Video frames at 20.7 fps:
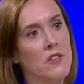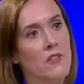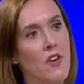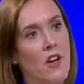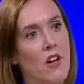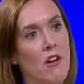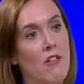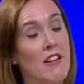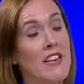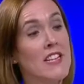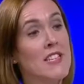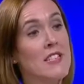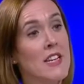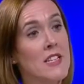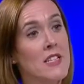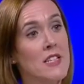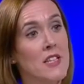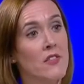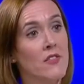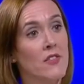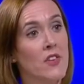of her
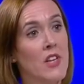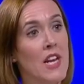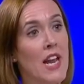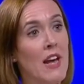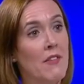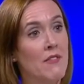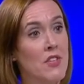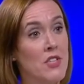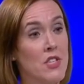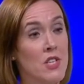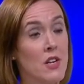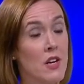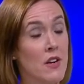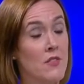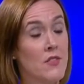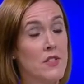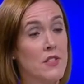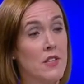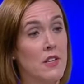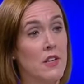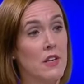excessive and lavish
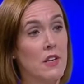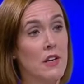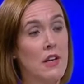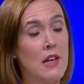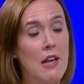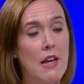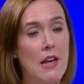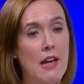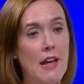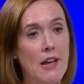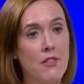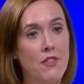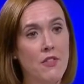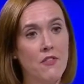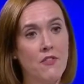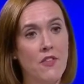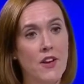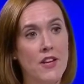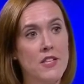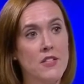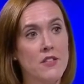lifestyle in the
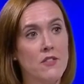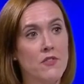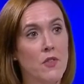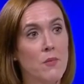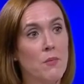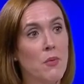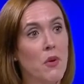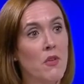face of the